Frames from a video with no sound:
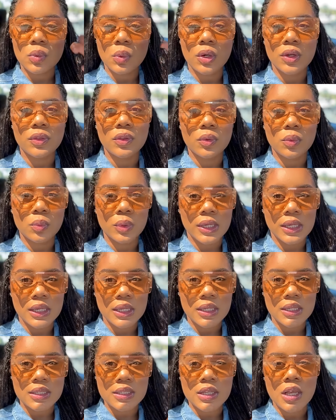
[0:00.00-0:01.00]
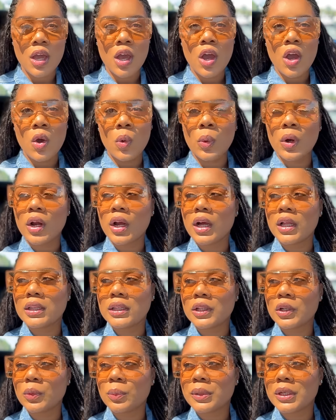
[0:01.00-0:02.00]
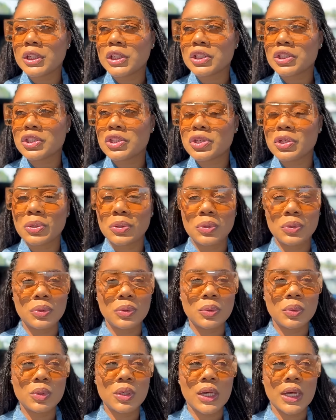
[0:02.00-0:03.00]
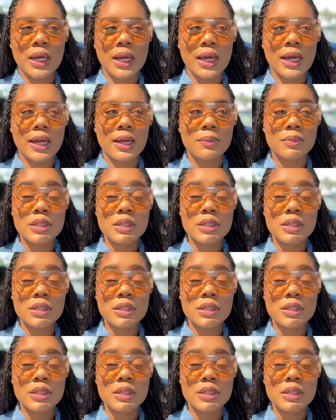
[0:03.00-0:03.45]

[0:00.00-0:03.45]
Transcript: or the rings were a little bit too um,